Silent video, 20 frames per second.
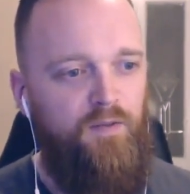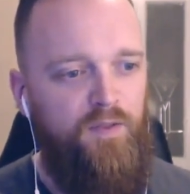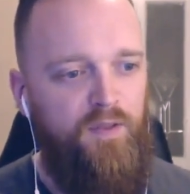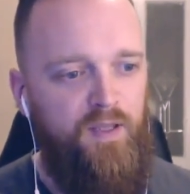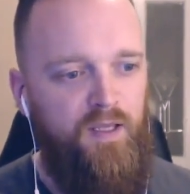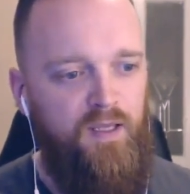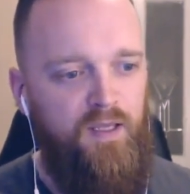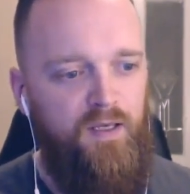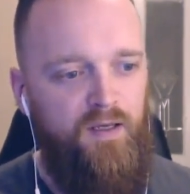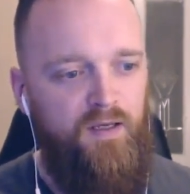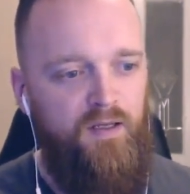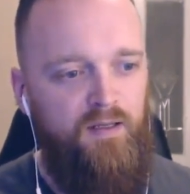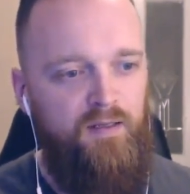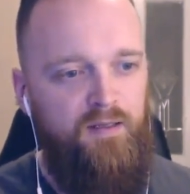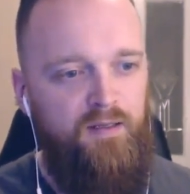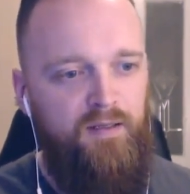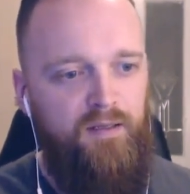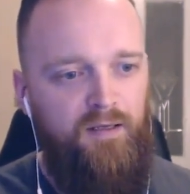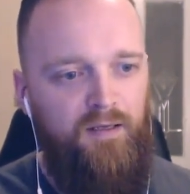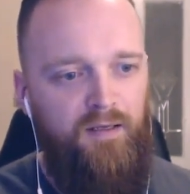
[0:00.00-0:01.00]
the
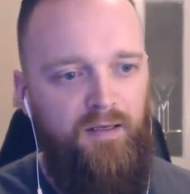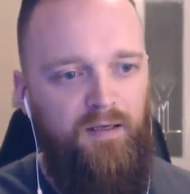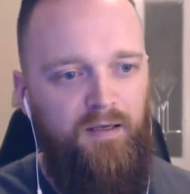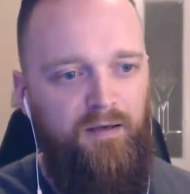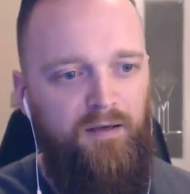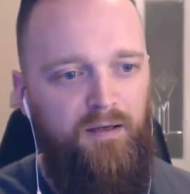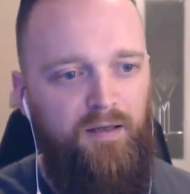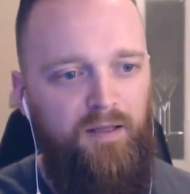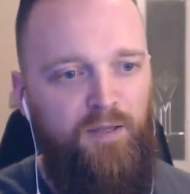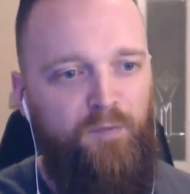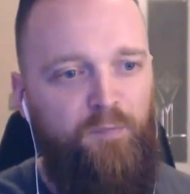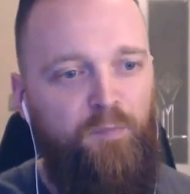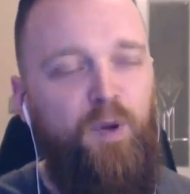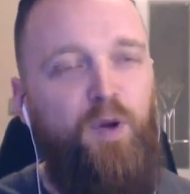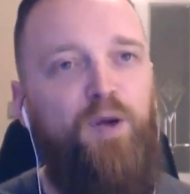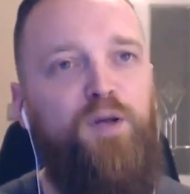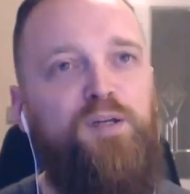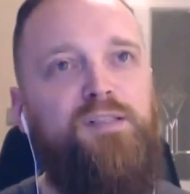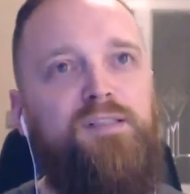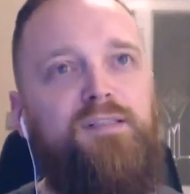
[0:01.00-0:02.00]
the the
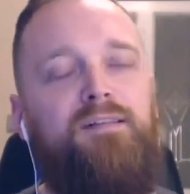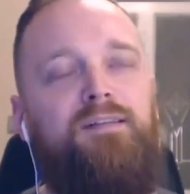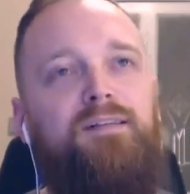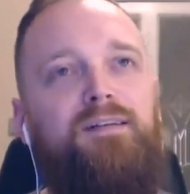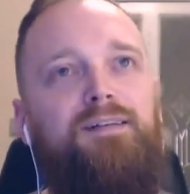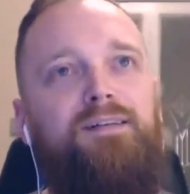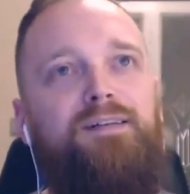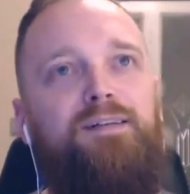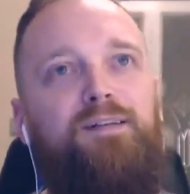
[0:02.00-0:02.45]
person